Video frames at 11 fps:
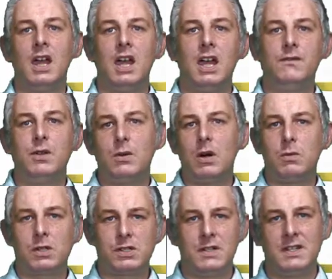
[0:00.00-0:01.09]
If you are
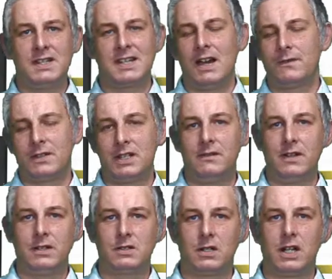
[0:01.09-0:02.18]
watching this after the
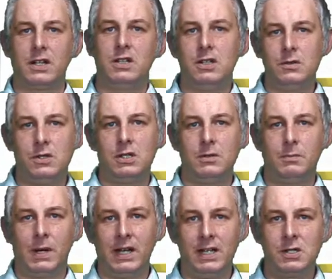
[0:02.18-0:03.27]
event on our YouTube
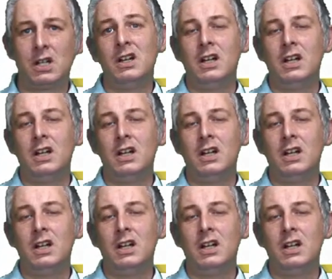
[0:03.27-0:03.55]
page,